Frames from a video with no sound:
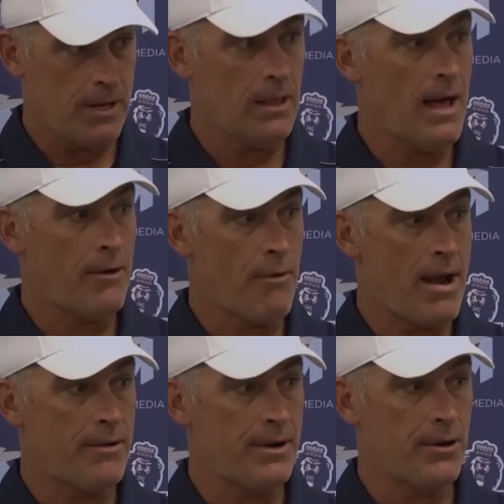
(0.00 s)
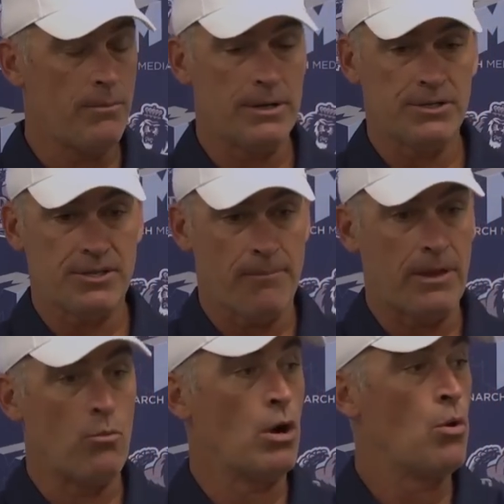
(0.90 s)
a lot around here, but it's
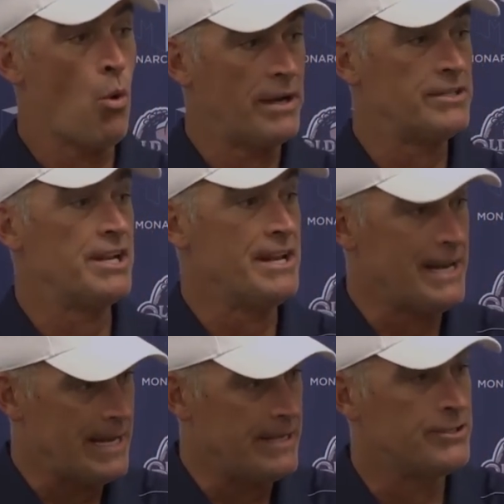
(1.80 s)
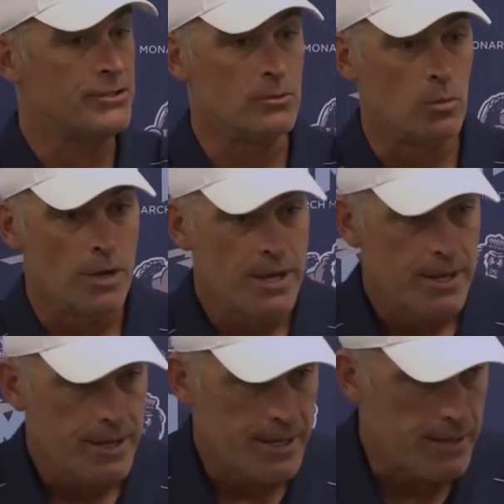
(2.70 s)
something we're going to need to
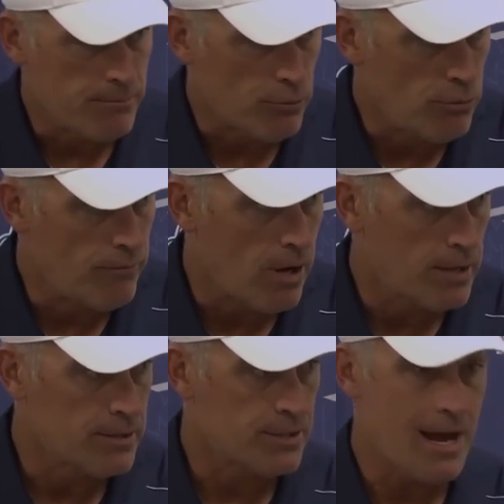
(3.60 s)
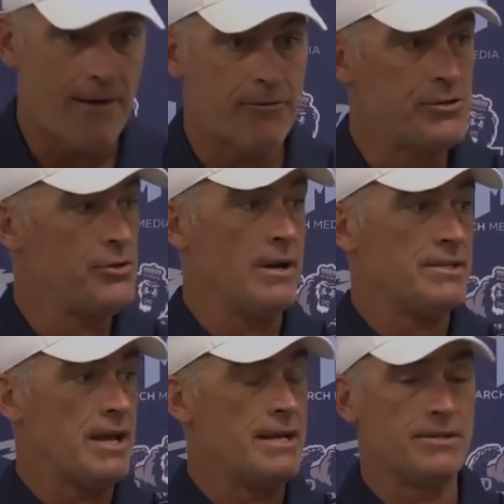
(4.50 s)
improve on, because Conference
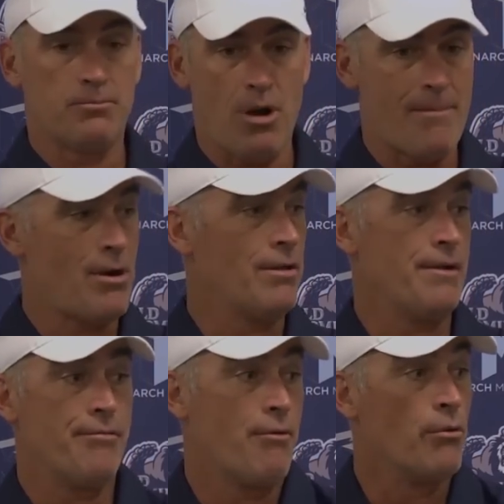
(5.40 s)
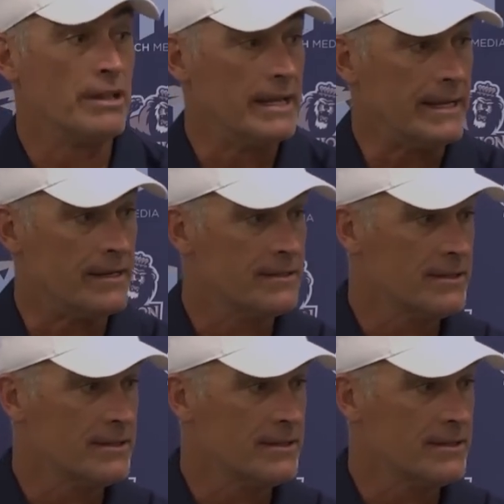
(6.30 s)
USA is primarily a throwing league.